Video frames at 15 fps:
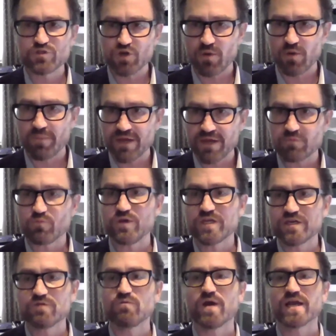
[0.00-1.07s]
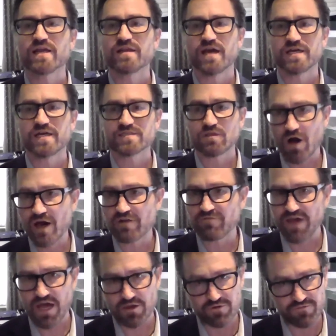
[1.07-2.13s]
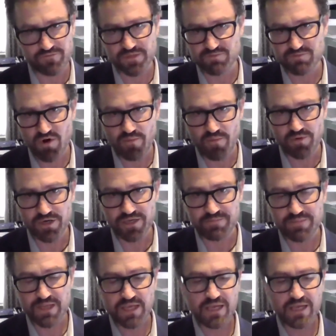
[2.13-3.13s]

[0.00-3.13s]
the drill bit, we could recognize a lot of value from this property.